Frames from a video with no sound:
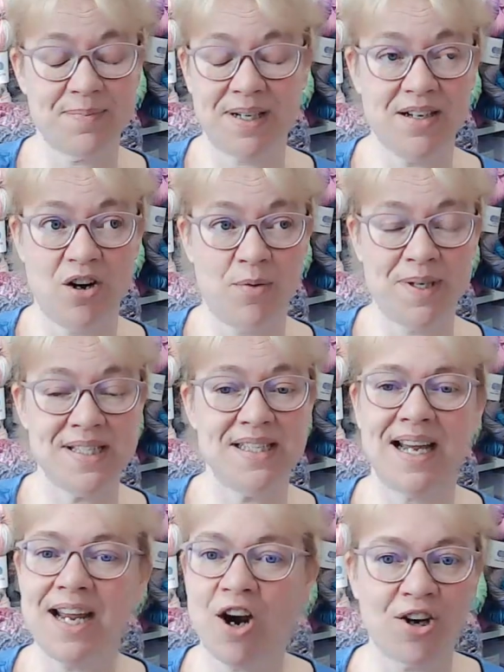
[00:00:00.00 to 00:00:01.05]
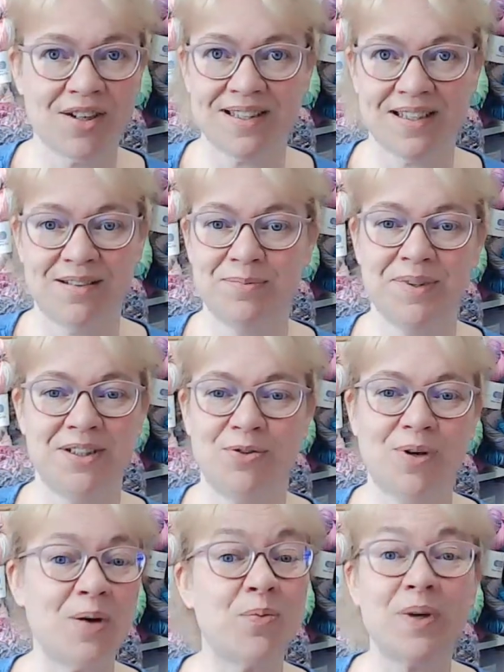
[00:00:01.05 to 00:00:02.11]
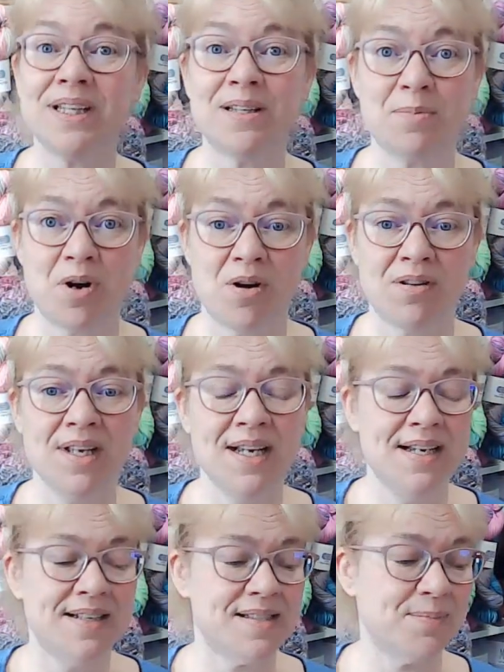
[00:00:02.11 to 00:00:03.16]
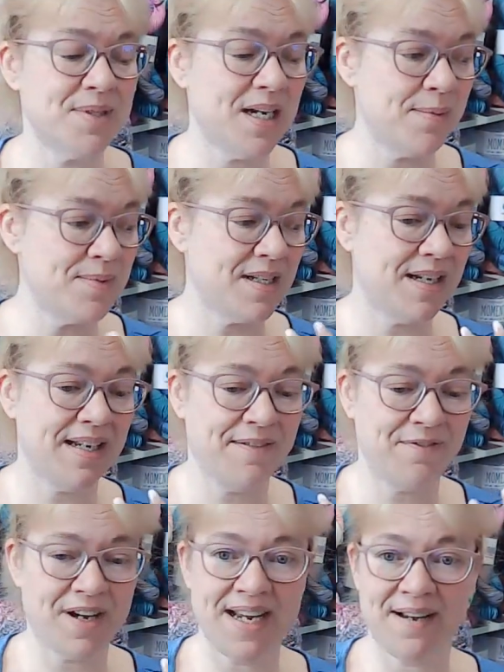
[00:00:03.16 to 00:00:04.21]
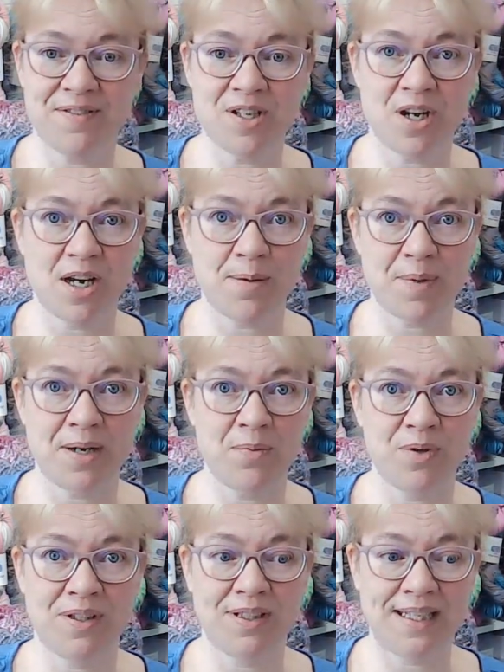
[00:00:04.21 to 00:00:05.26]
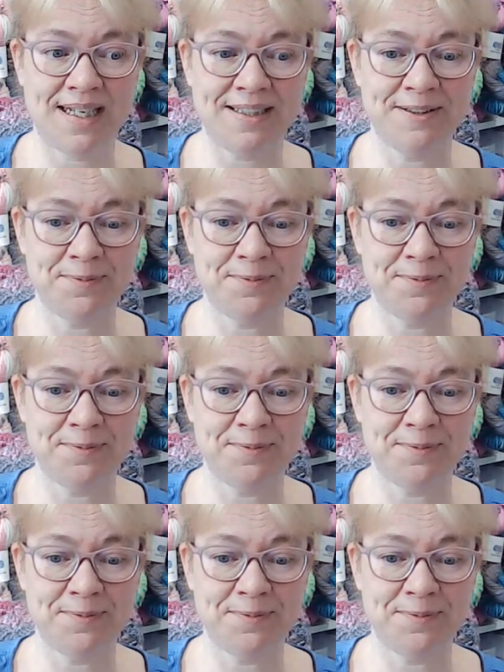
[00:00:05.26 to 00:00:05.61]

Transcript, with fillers: my comments and I heart them. You know, I read them all. Sometimes, I, if I have time, I will uh,